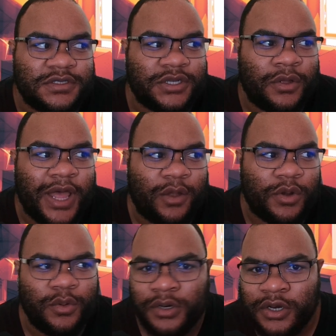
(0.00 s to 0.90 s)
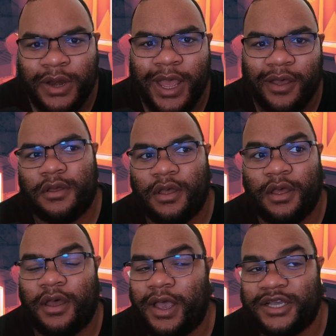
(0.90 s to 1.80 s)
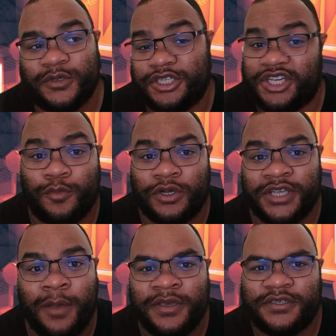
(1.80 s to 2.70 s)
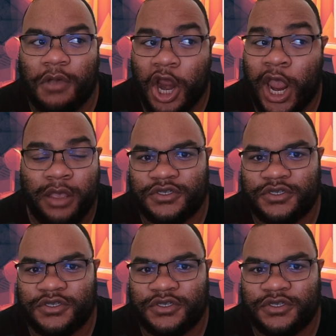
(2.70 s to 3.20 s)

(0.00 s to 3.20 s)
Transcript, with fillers: So like, what do you want to do now? Uh, I guess we just kill more zombies. All right.